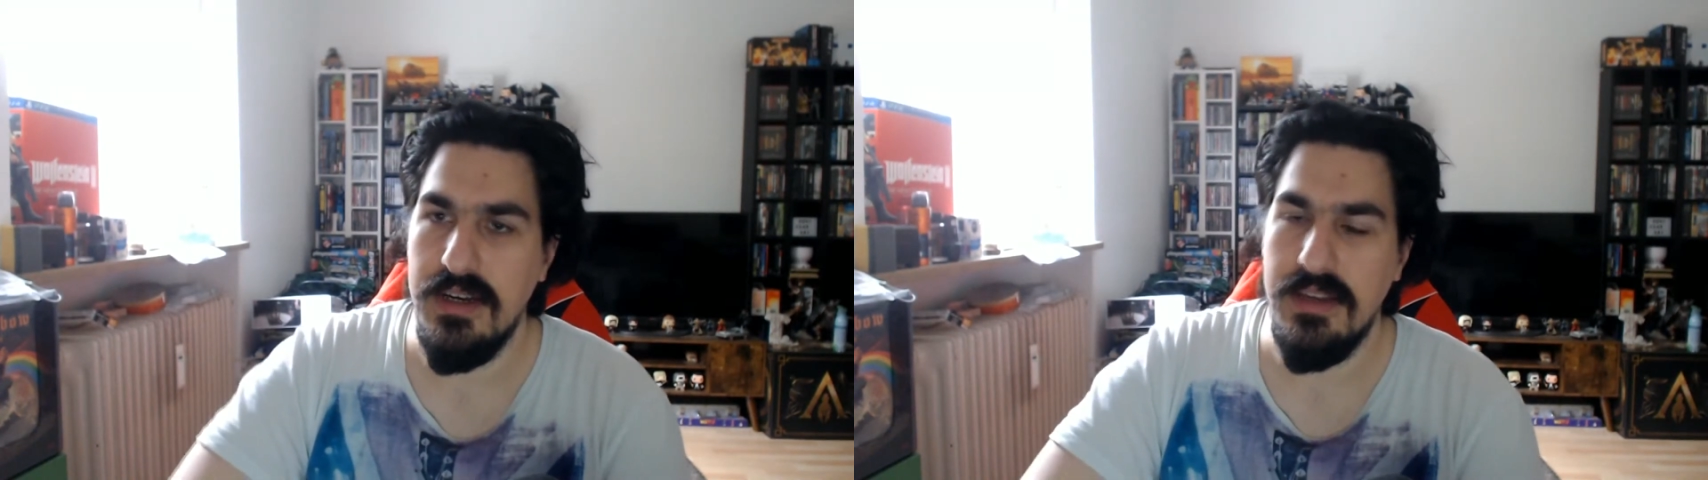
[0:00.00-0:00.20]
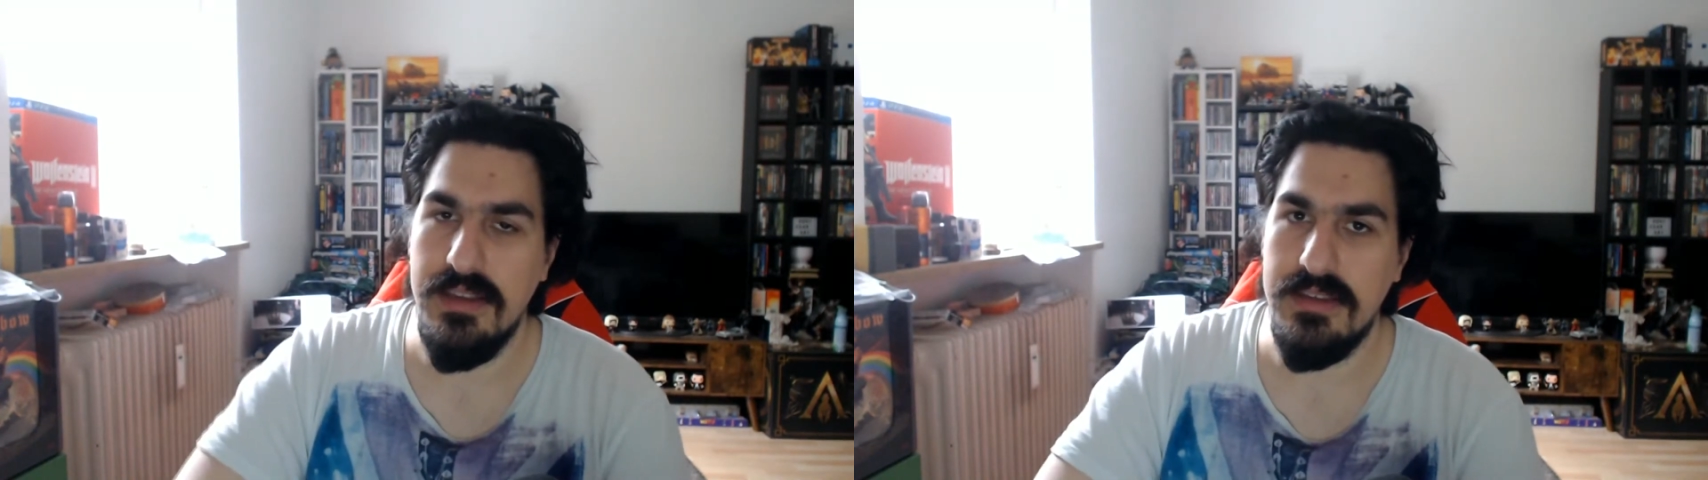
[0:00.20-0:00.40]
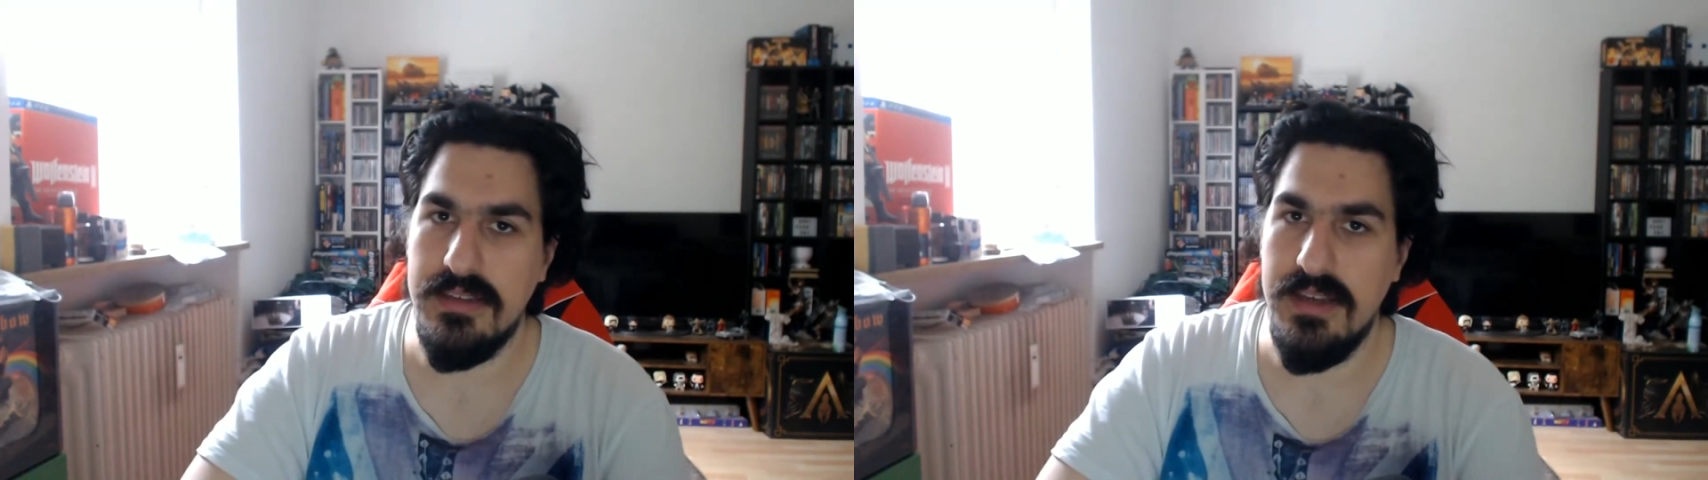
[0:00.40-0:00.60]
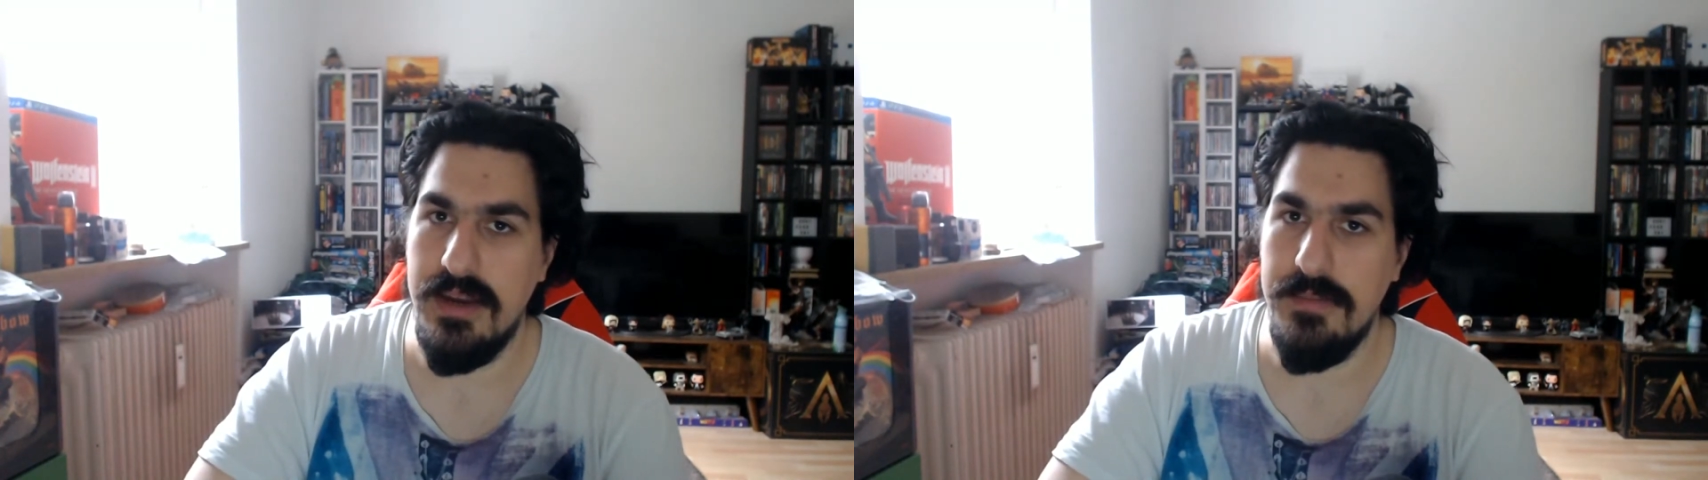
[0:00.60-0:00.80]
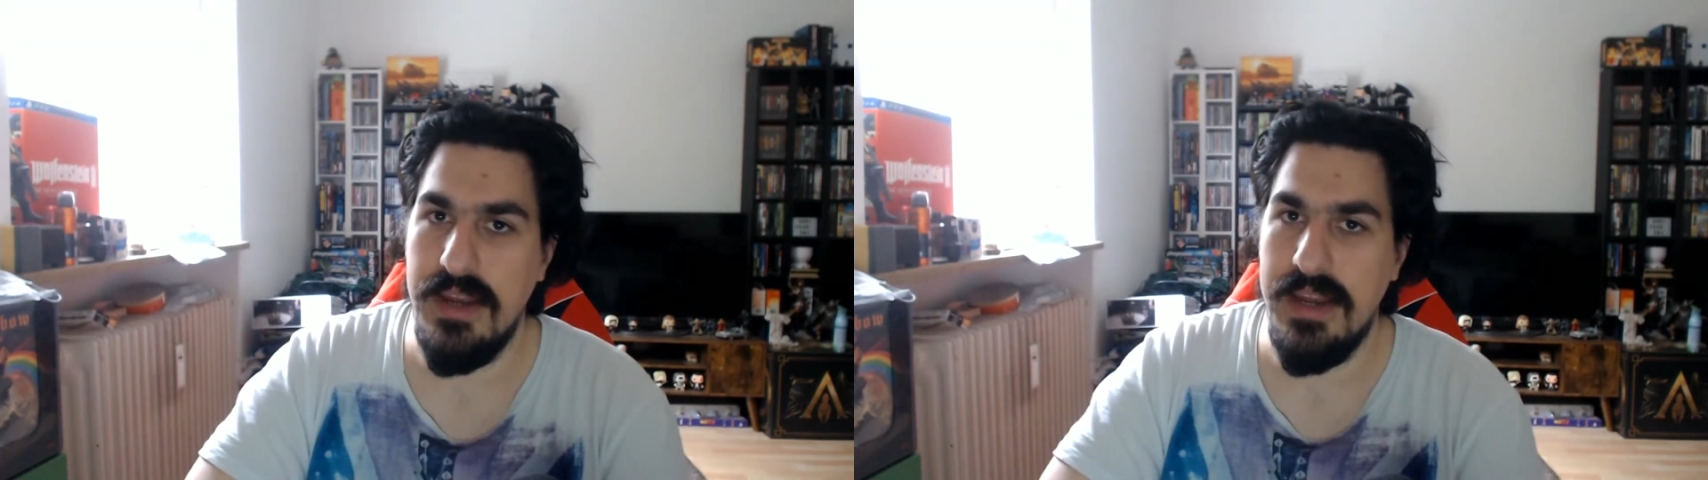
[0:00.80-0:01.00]
this
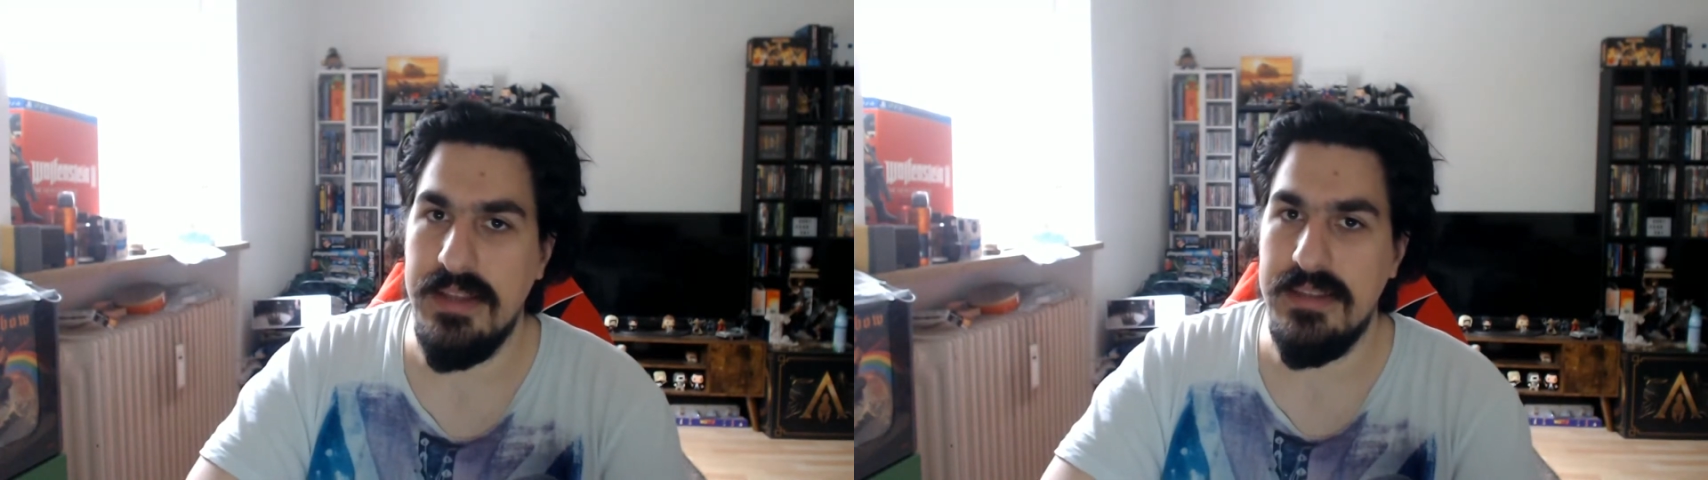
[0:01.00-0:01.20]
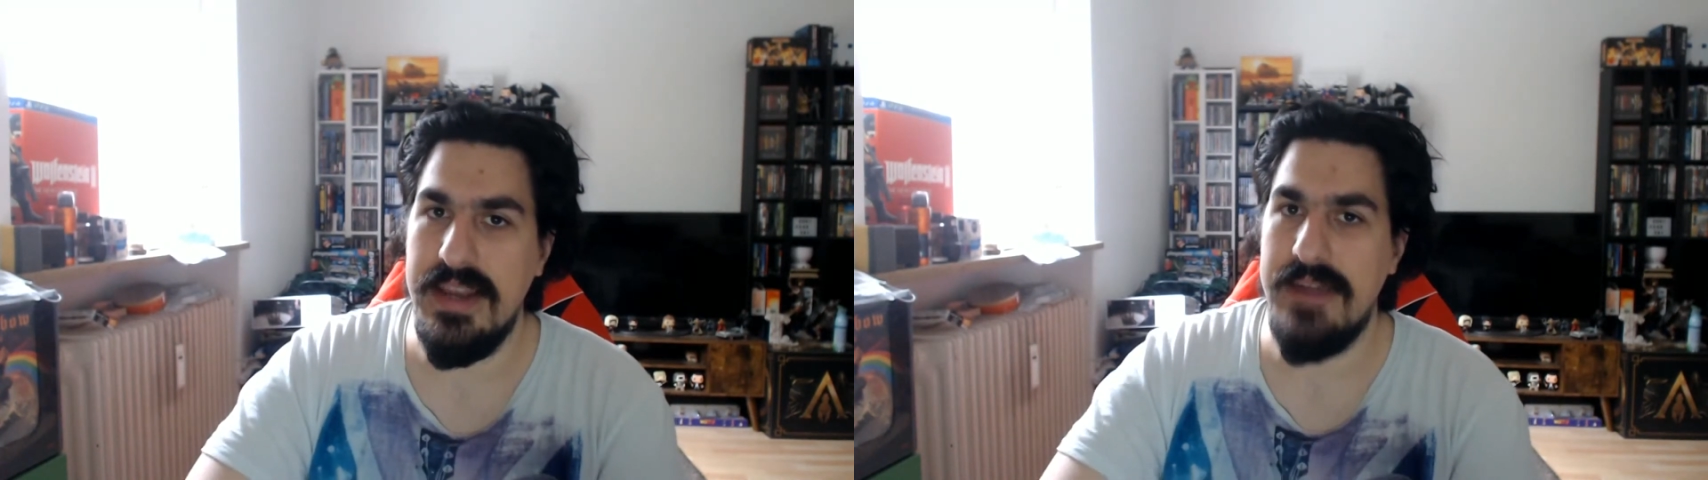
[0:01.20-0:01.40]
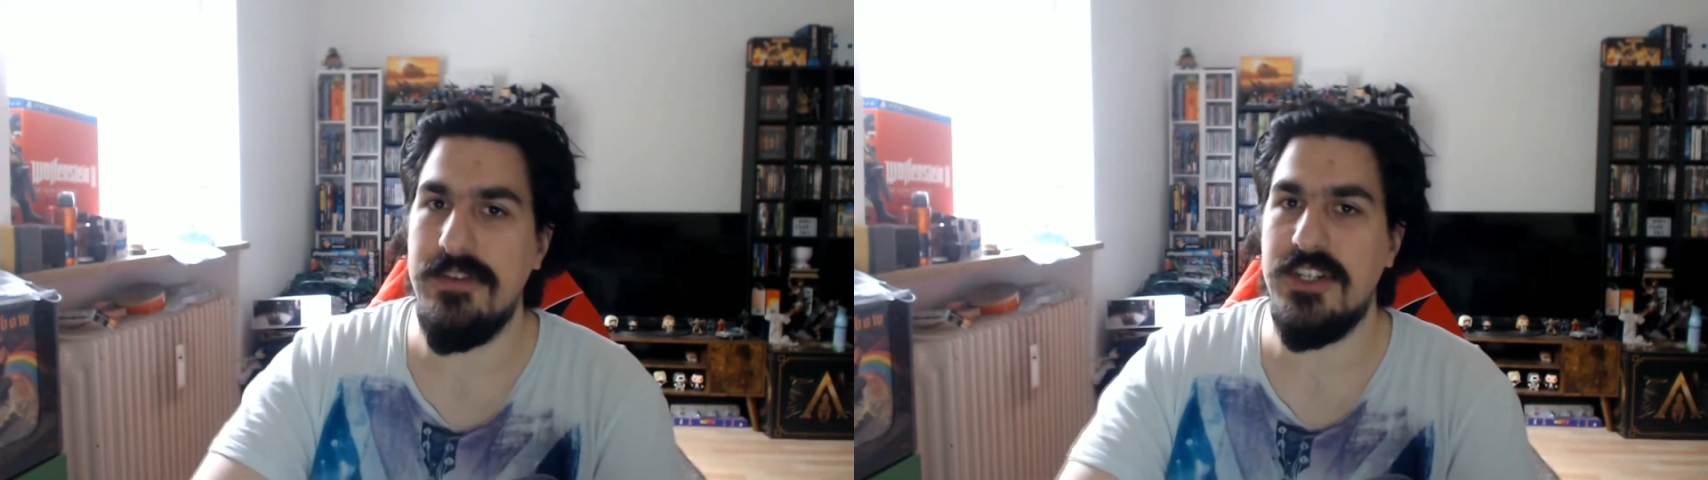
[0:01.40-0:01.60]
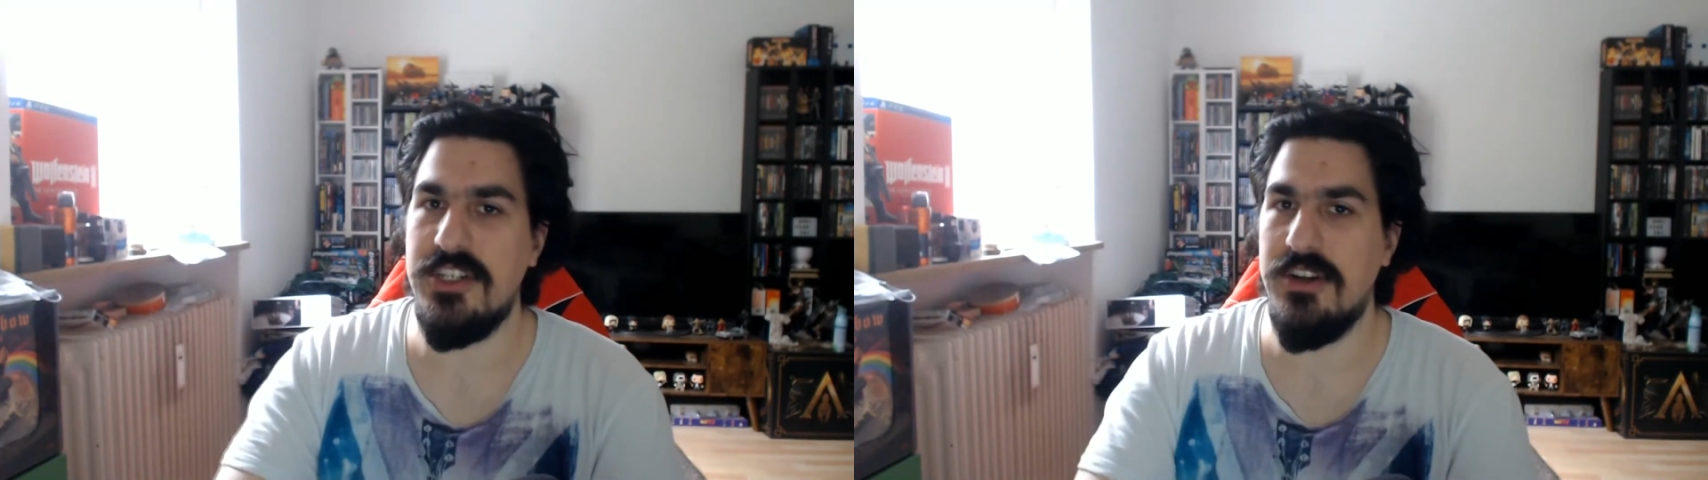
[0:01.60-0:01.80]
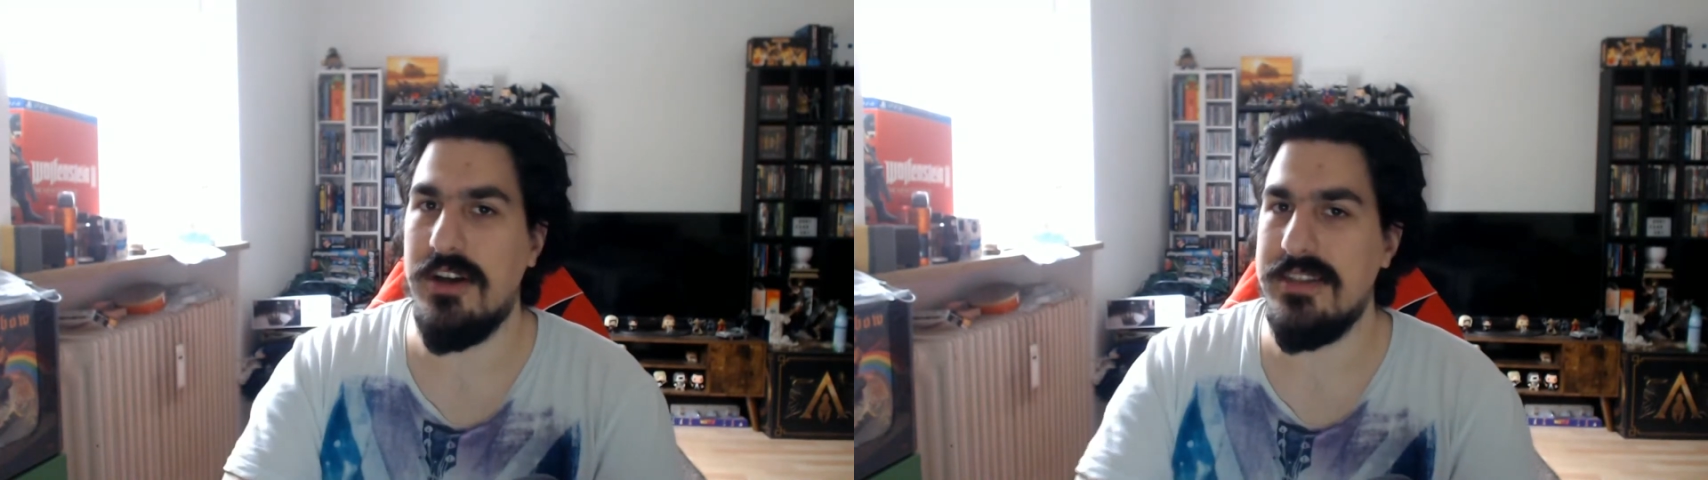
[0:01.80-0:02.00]
time, and every
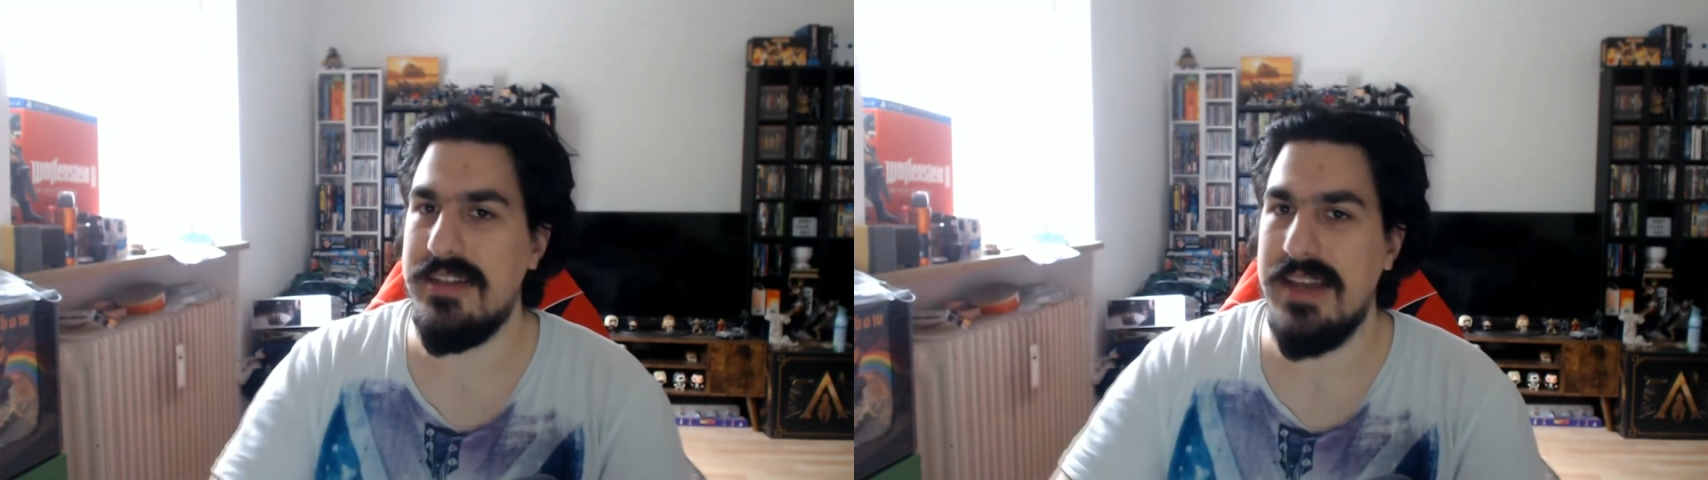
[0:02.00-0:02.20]
shot,